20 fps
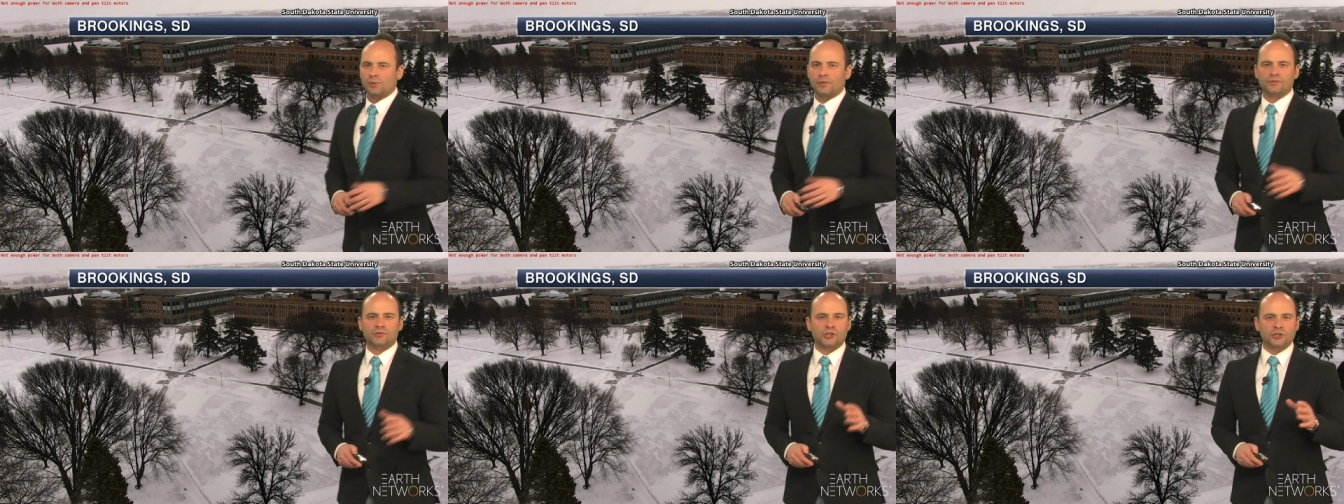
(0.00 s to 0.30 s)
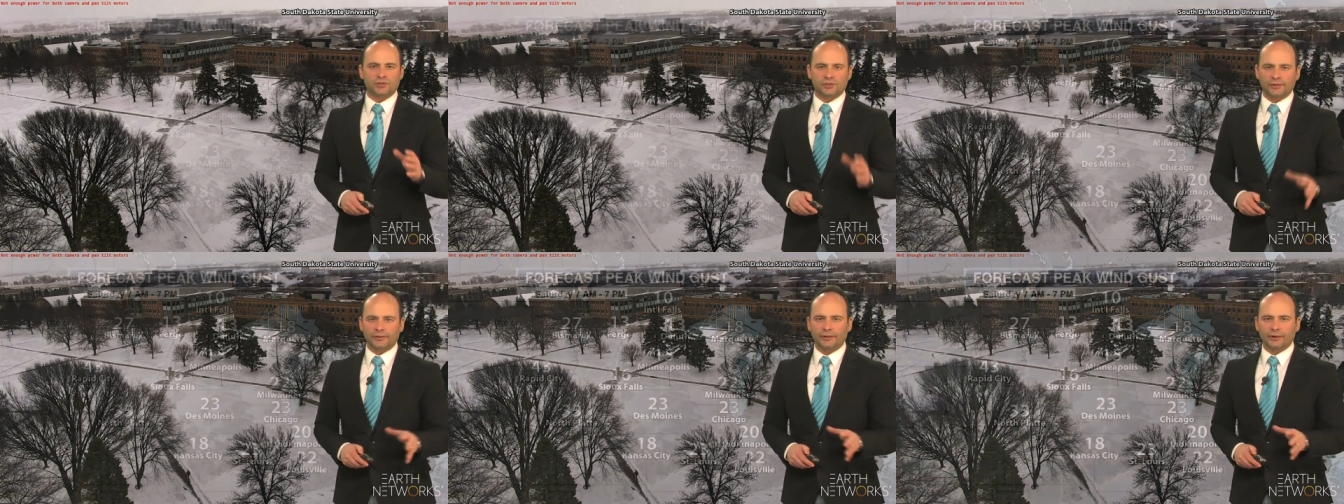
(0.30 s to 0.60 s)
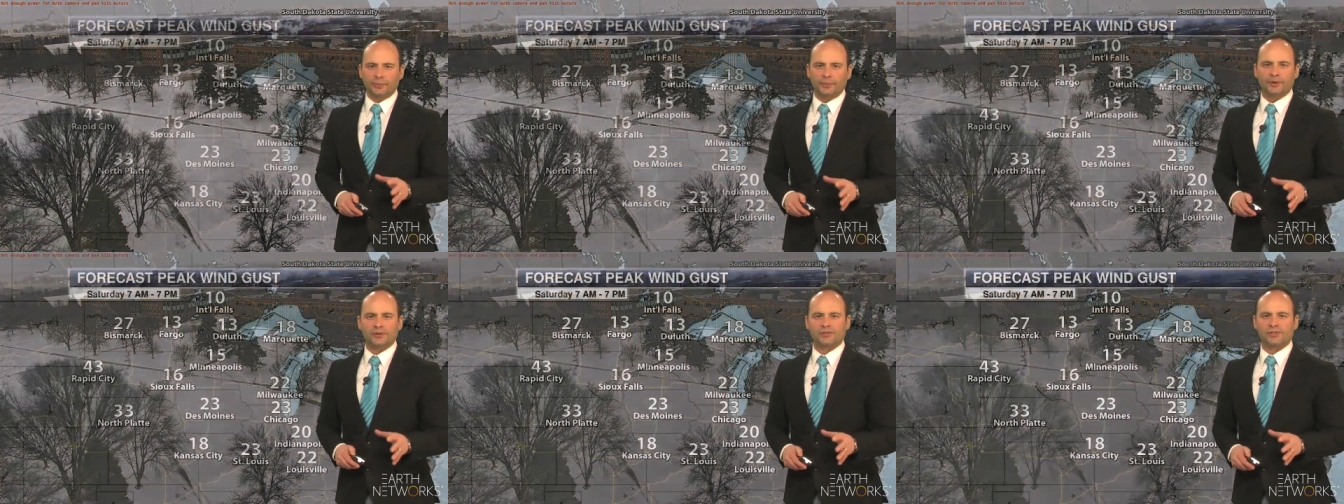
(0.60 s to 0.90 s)
with just a
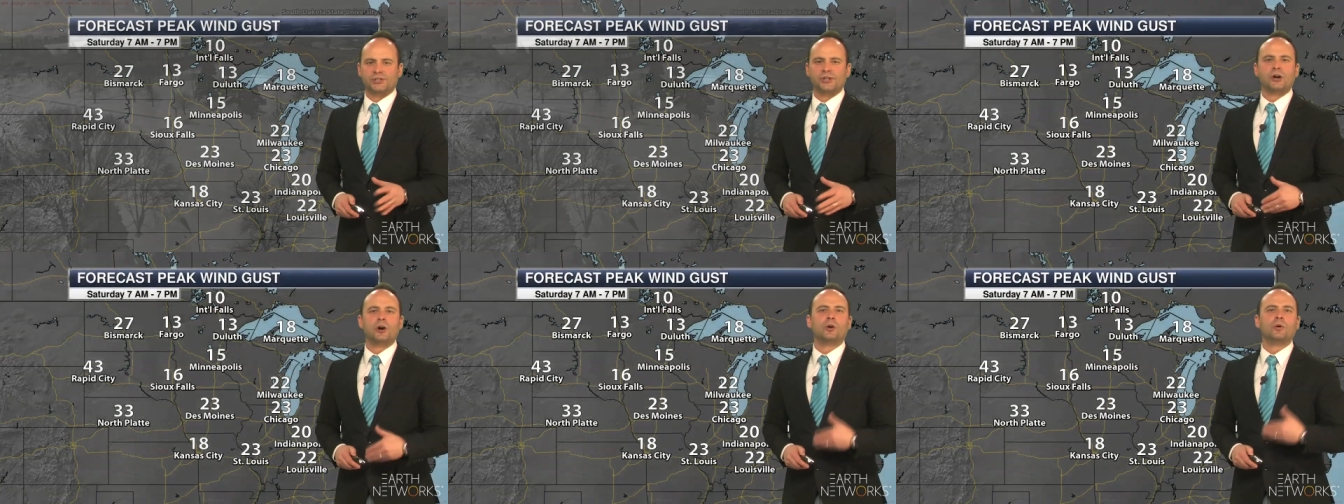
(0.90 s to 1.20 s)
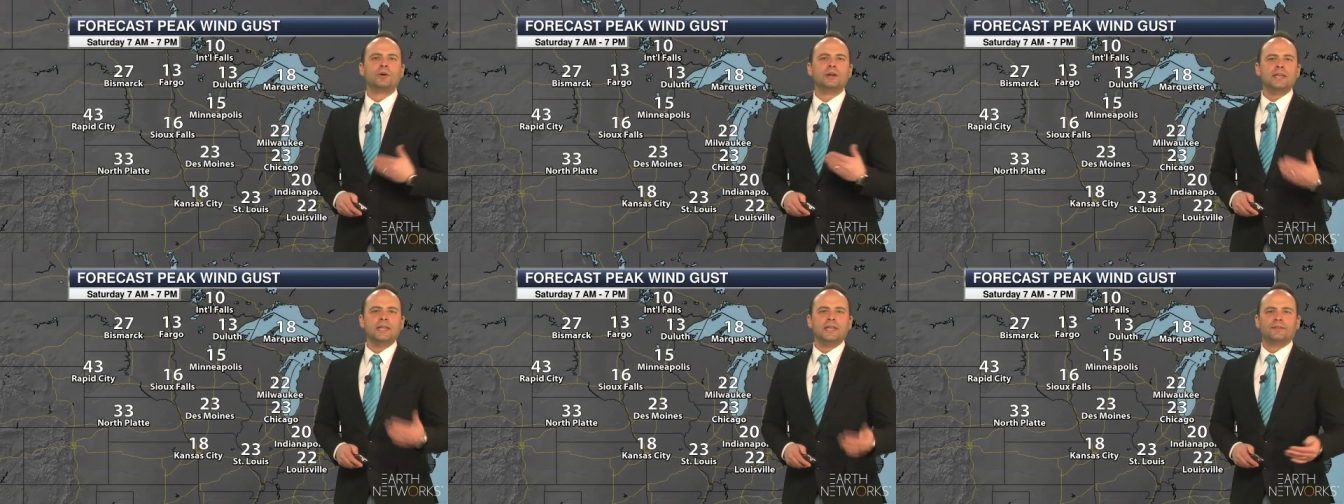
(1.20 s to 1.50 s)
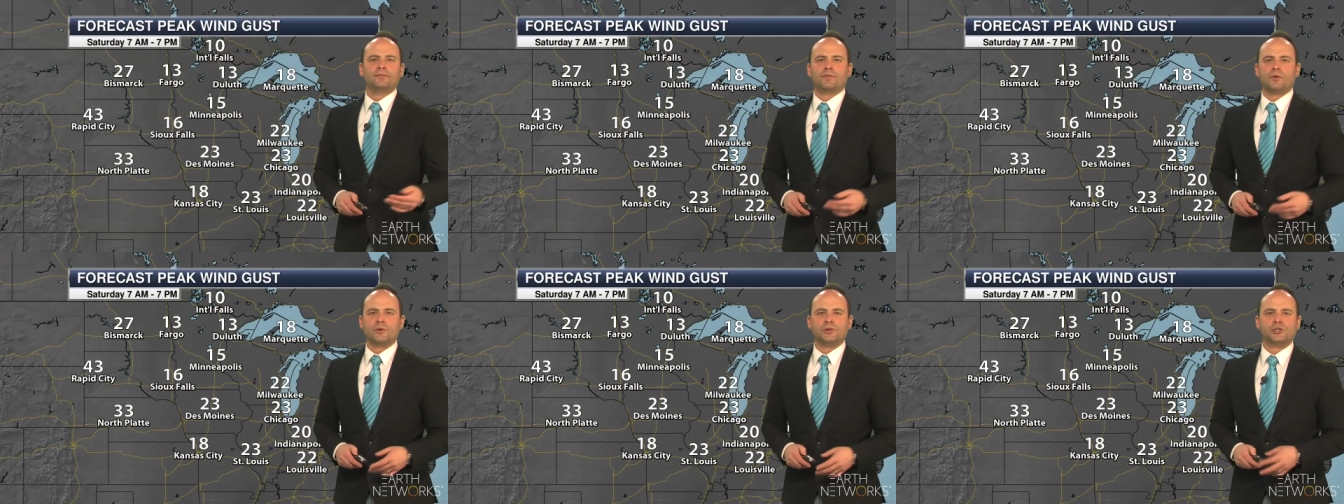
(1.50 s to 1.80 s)
little bit of snow,
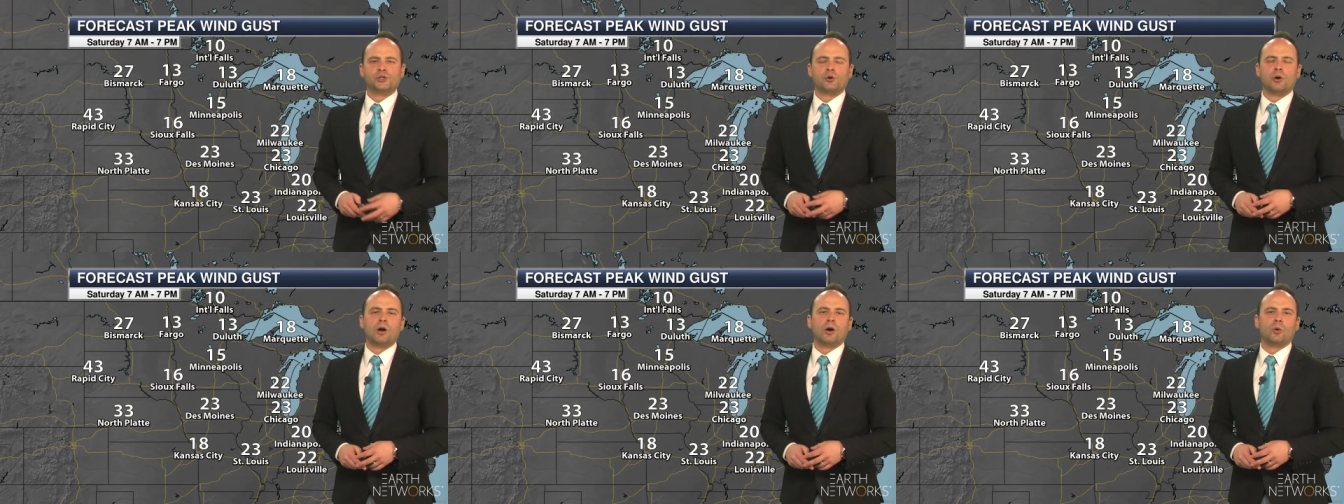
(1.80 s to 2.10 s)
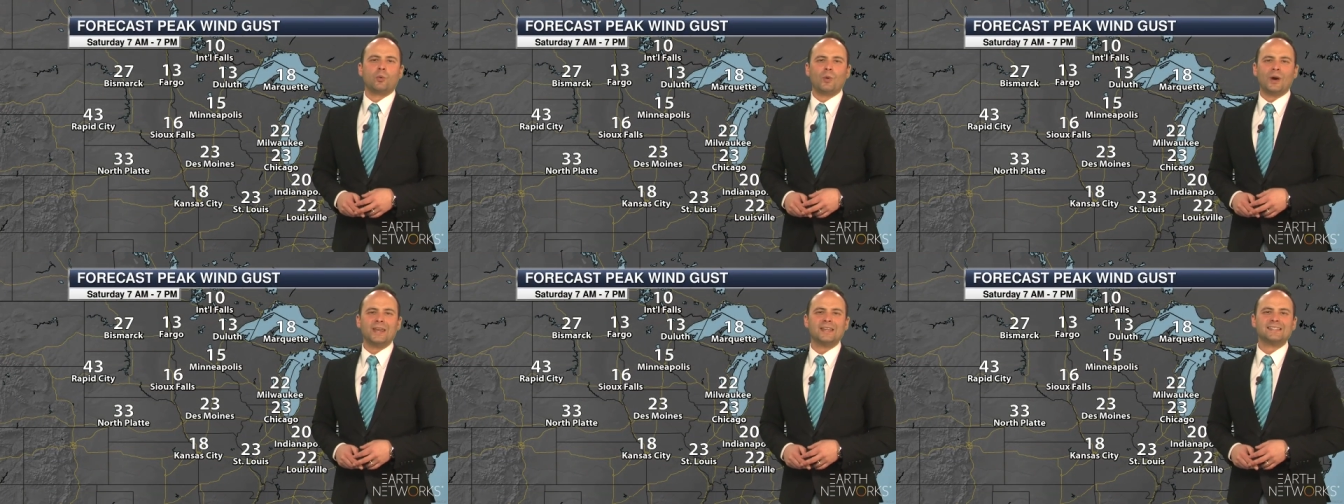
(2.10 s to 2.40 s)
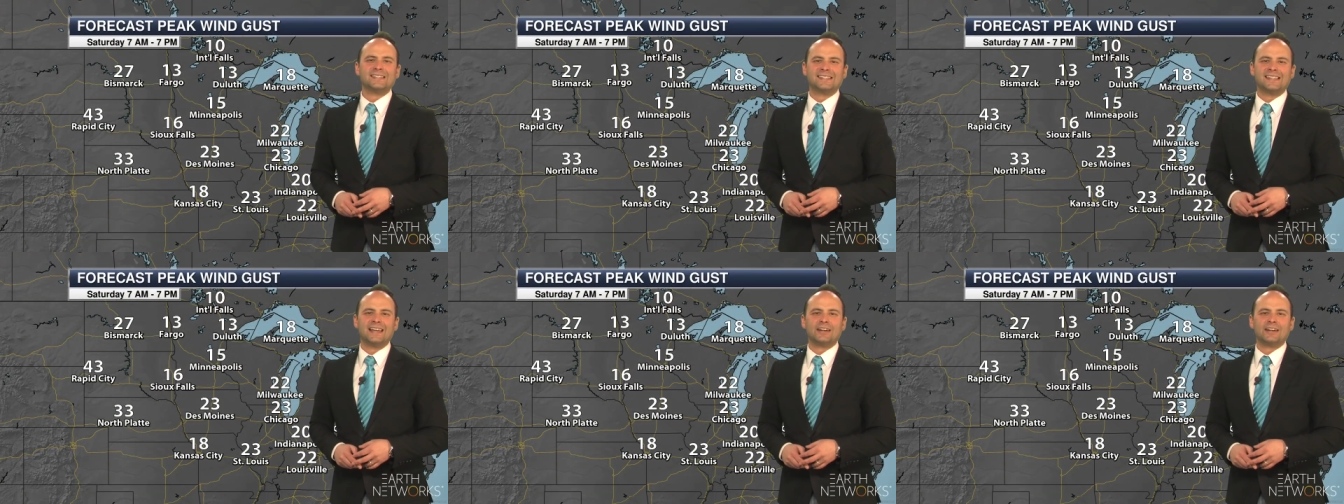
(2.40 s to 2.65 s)
very strong winds.